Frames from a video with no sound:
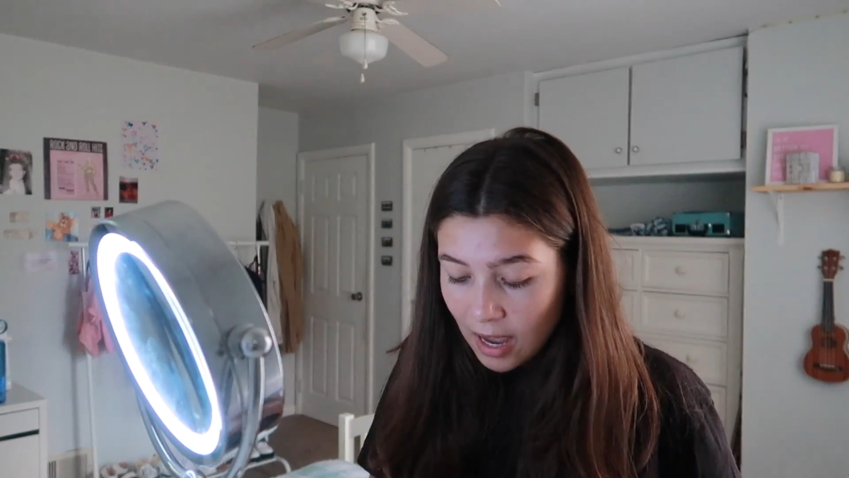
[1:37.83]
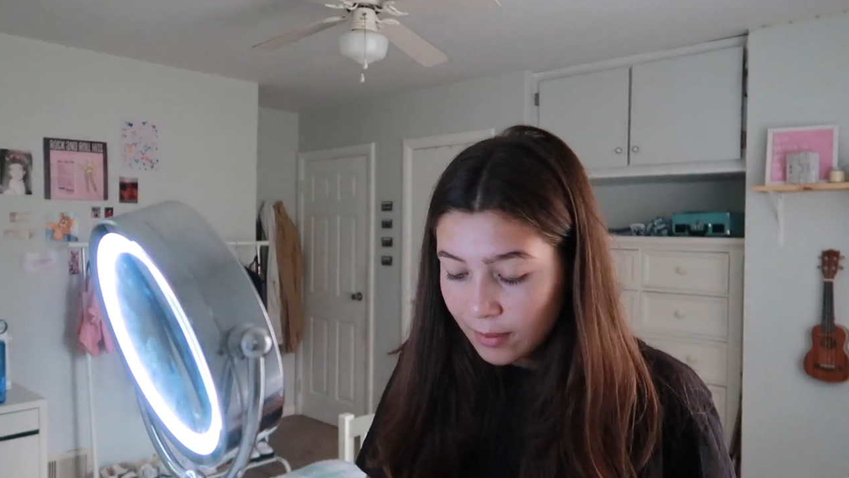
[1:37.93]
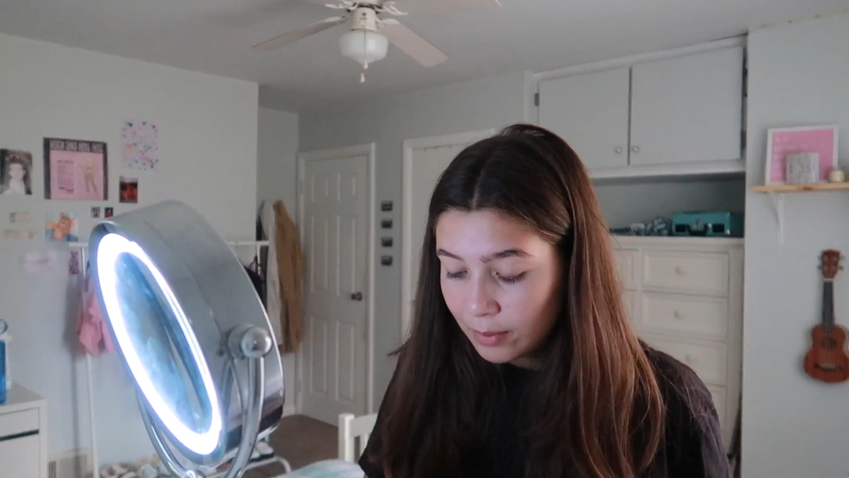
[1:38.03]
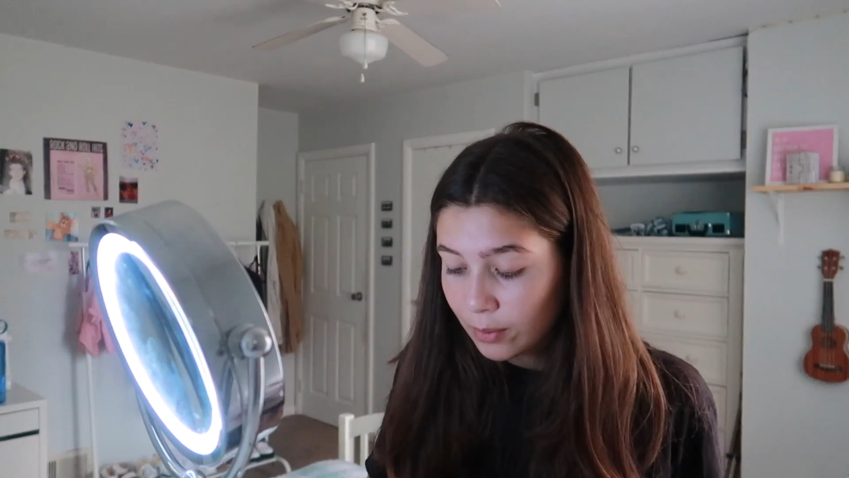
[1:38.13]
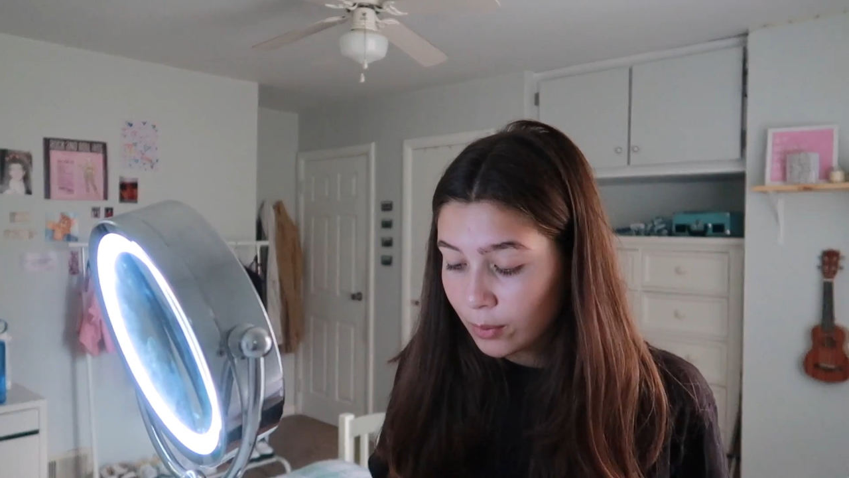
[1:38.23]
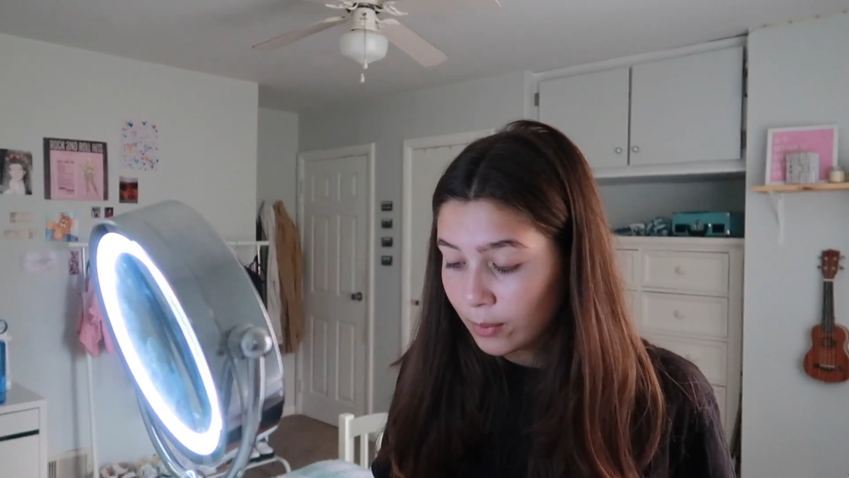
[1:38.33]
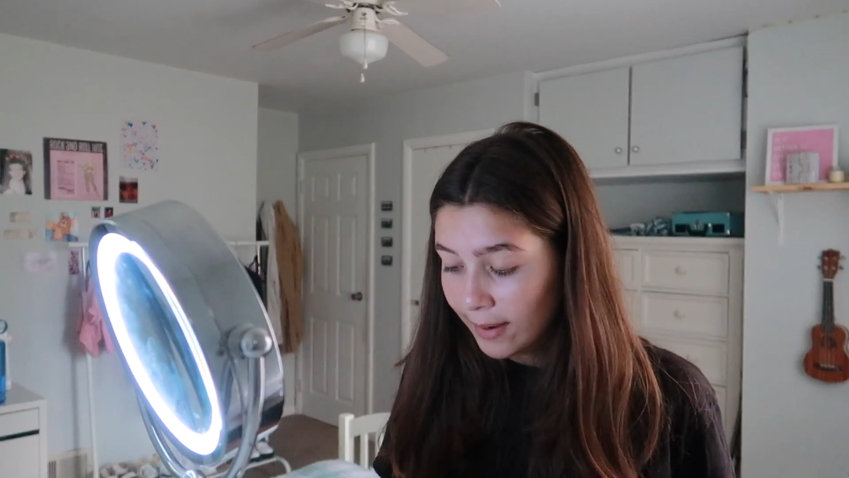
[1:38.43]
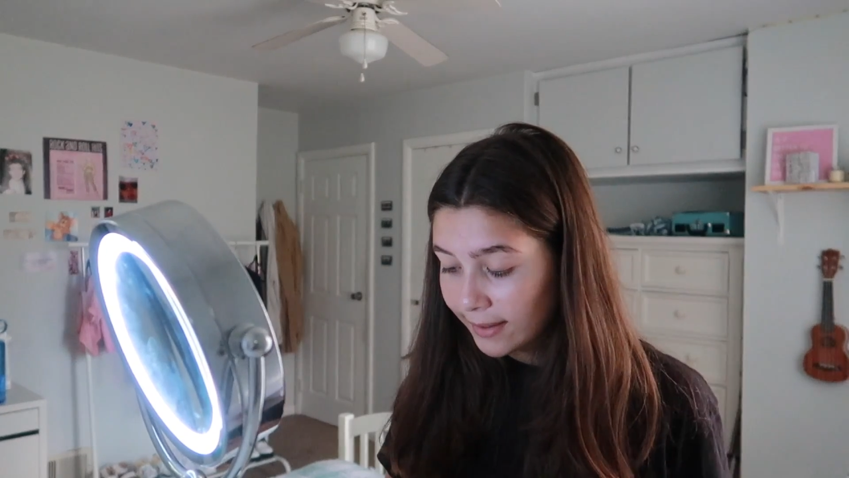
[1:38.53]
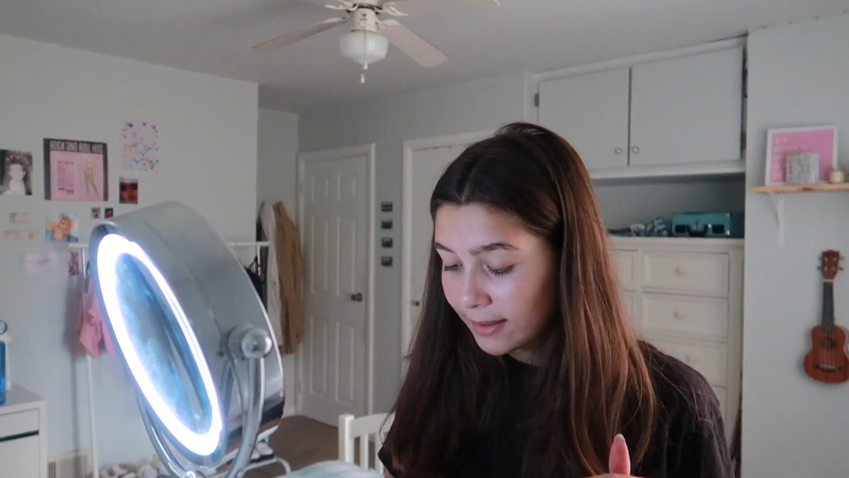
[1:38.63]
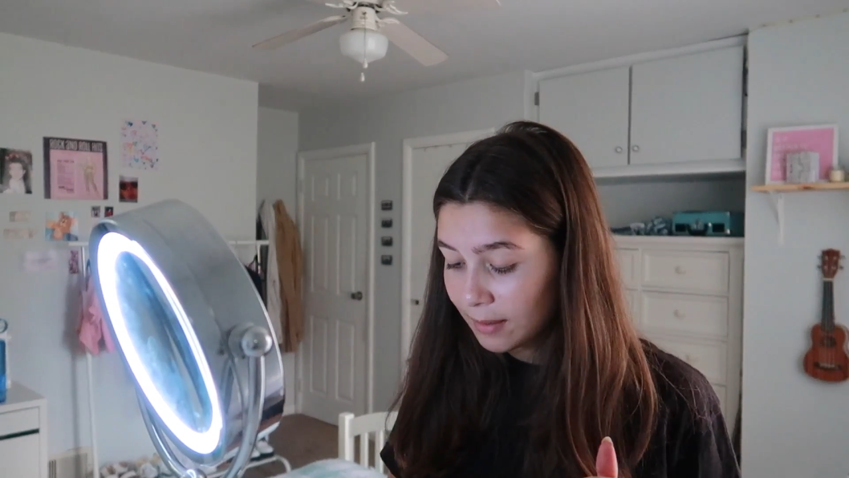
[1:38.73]
I would
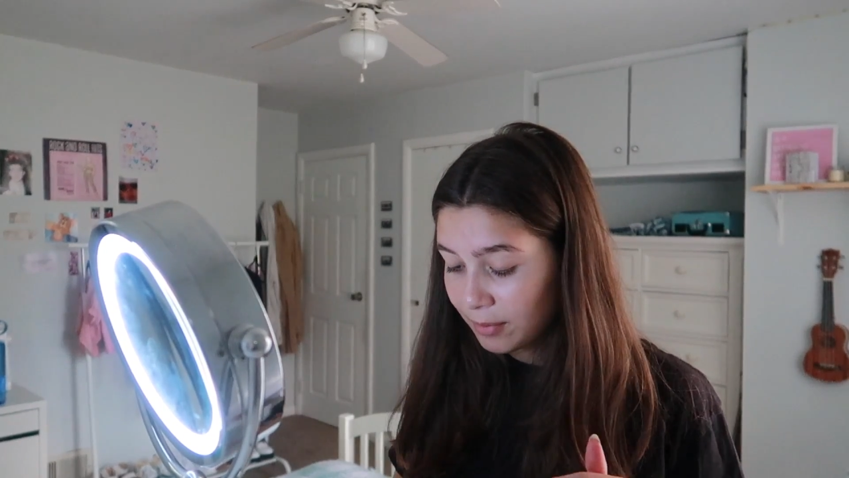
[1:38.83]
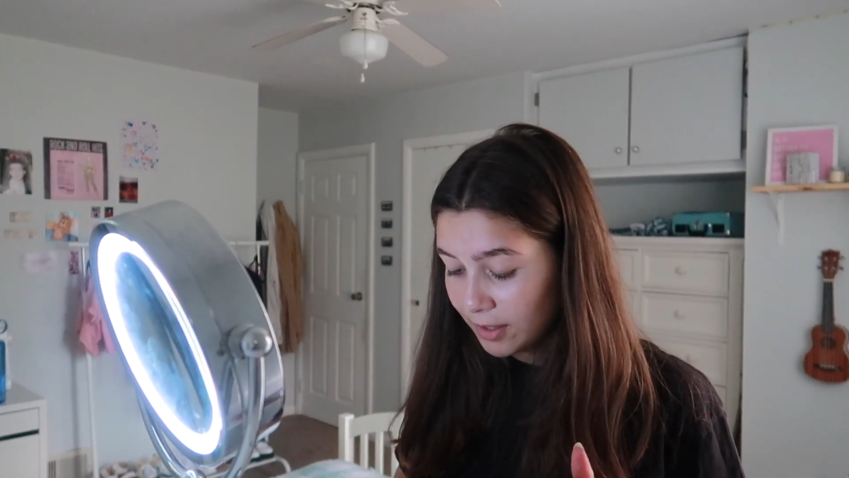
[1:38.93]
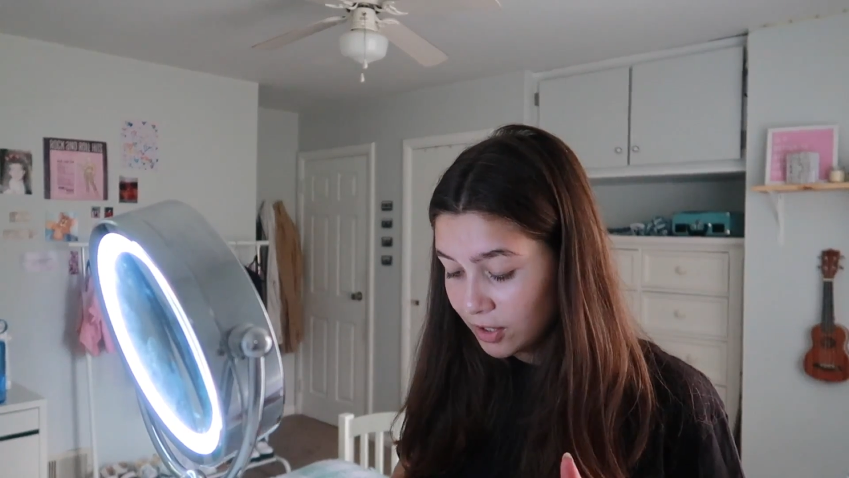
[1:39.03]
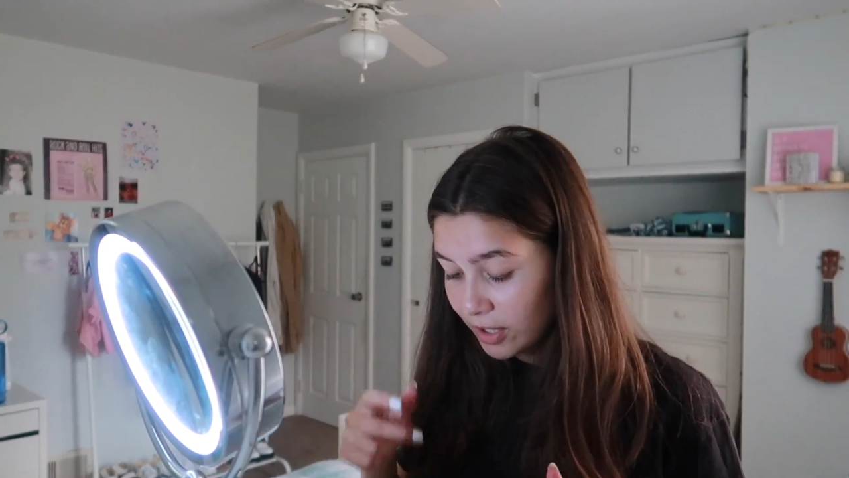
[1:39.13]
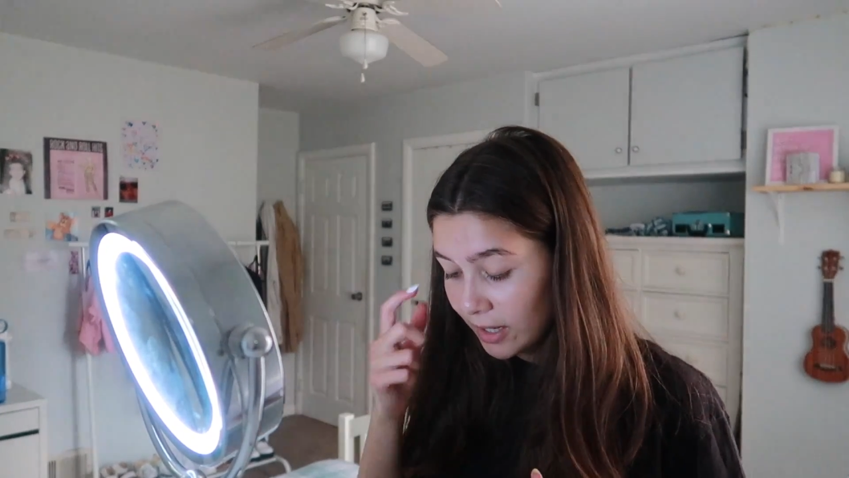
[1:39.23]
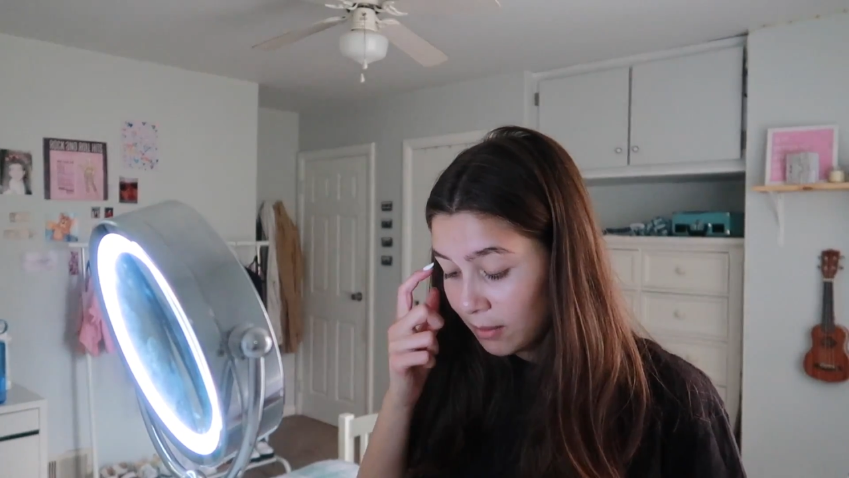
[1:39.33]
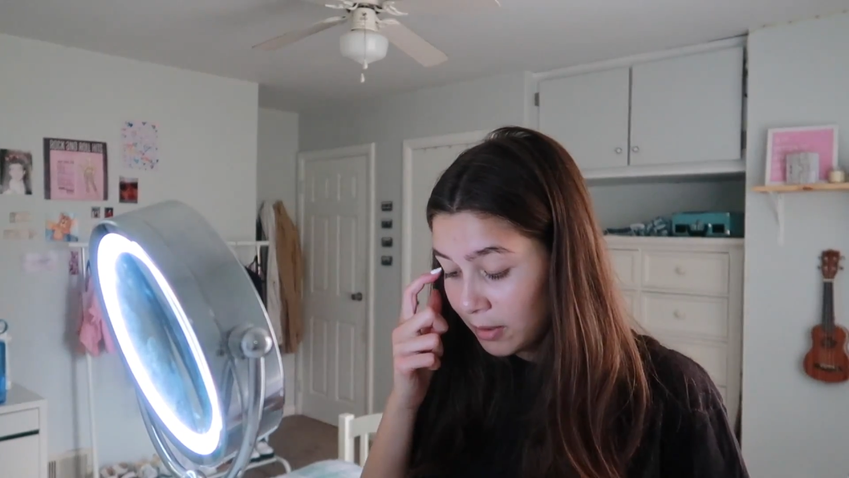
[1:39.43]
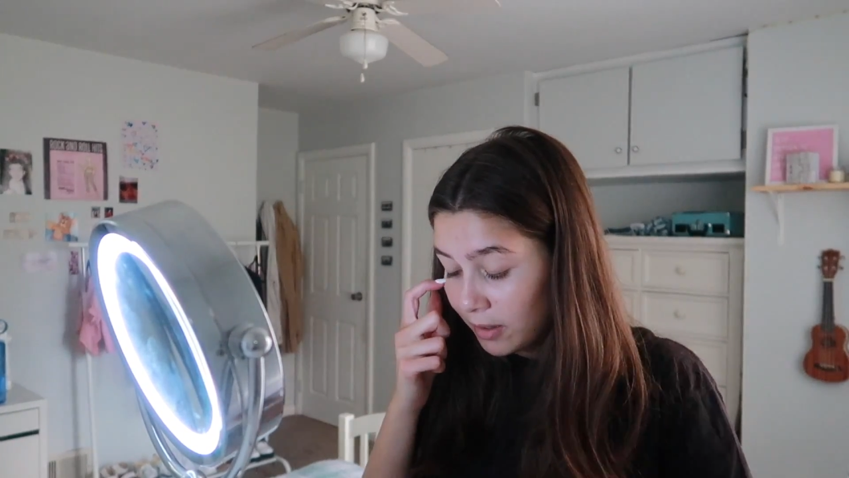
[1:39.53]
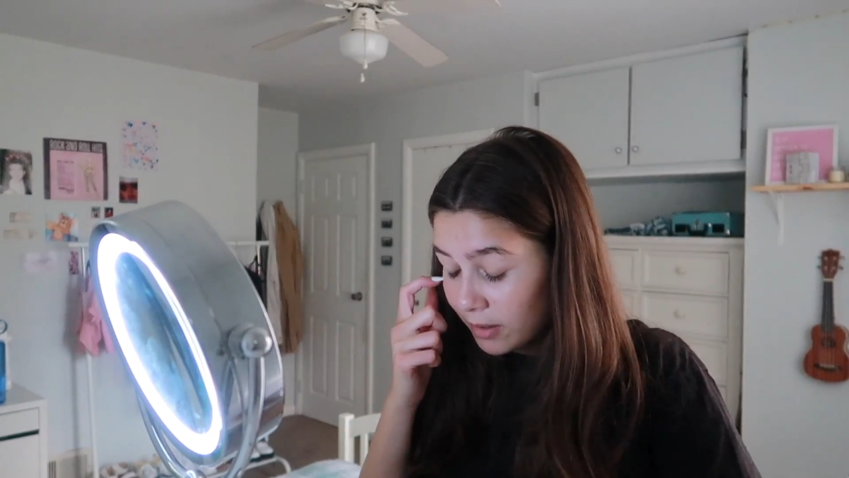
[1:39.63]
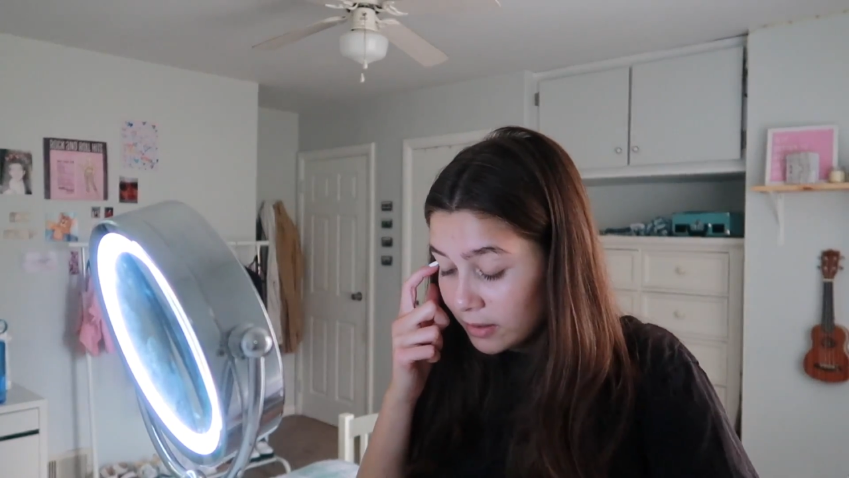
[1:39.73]
greatly appreciate it
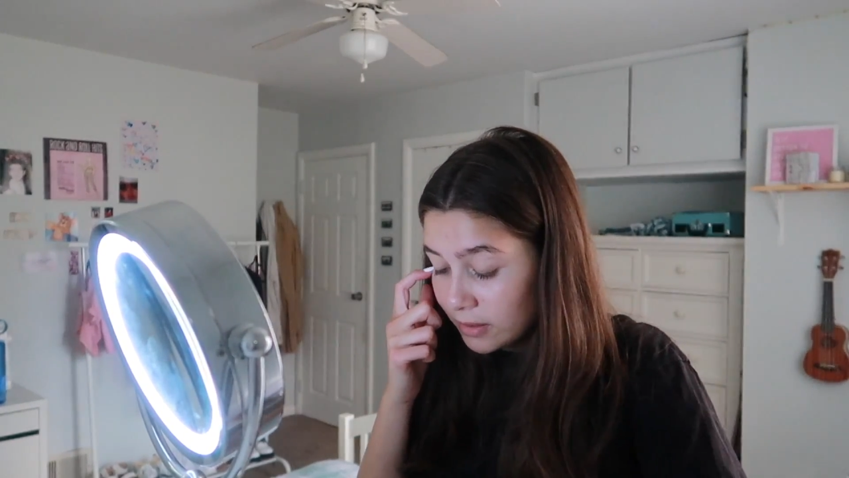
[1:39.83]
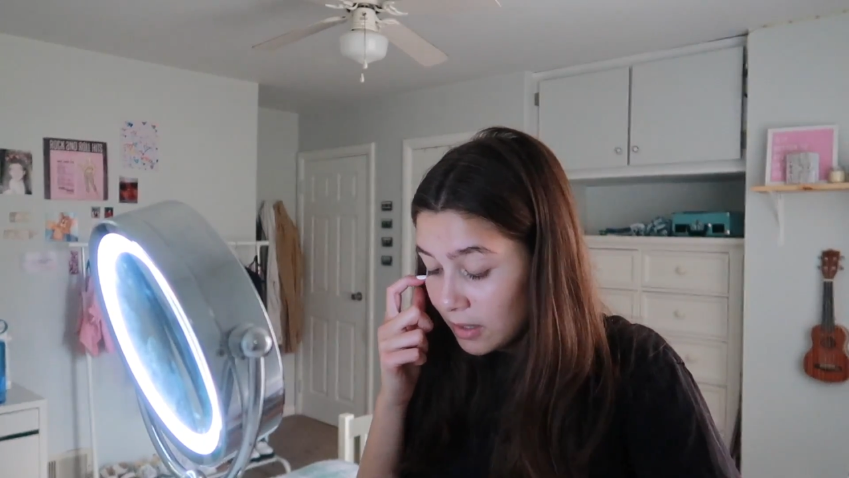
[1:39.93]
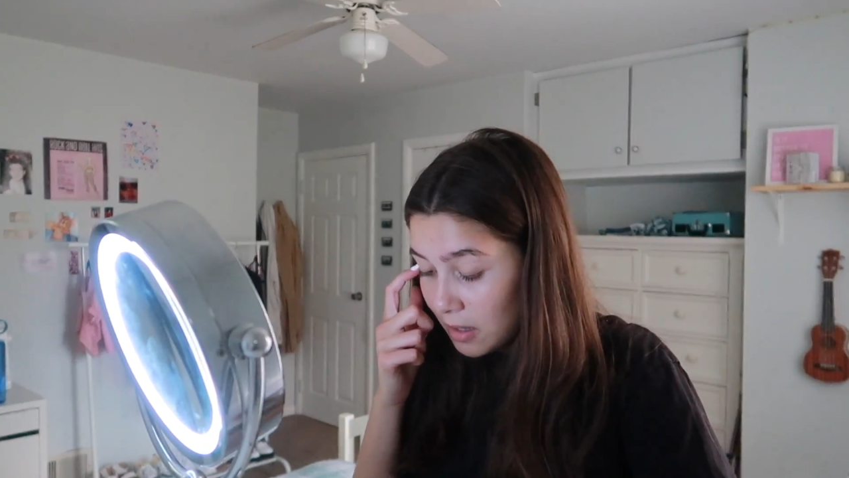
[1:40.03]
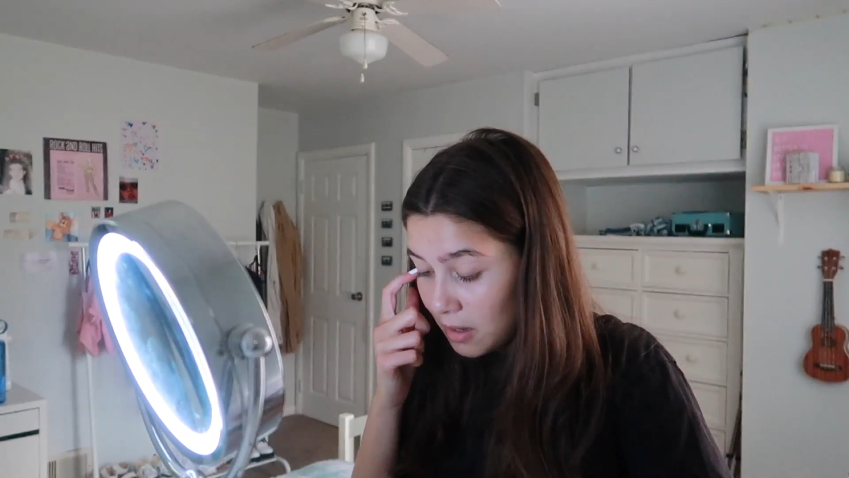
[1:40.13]
because